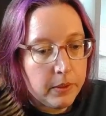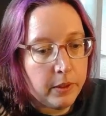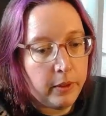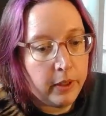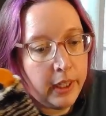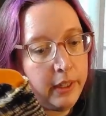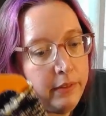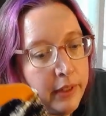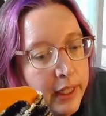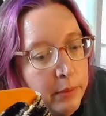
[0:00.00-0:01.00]
I have the
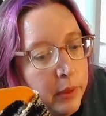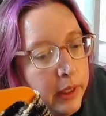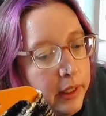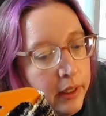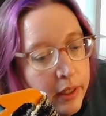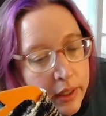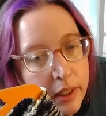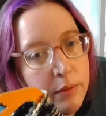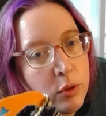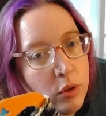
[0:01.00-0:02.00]
label here and
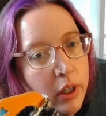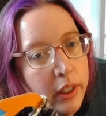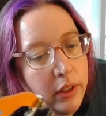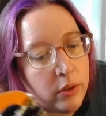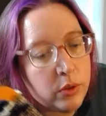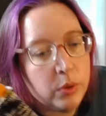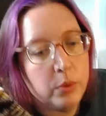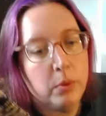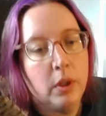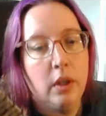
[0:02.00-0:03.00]
I'm trying to...
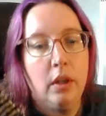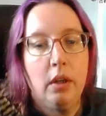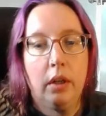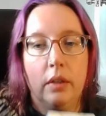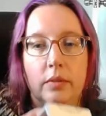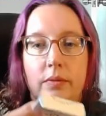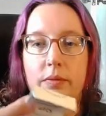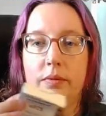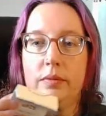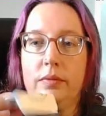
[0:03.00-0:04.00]

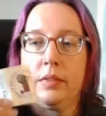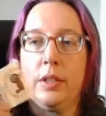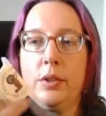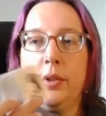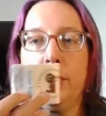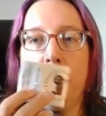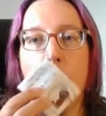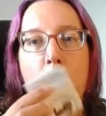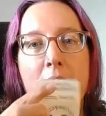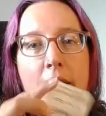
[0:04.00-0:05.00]
It is her
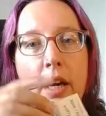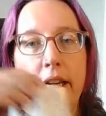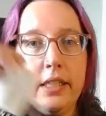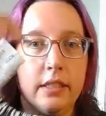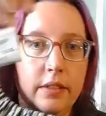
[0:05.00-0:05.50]
Gnomey Night.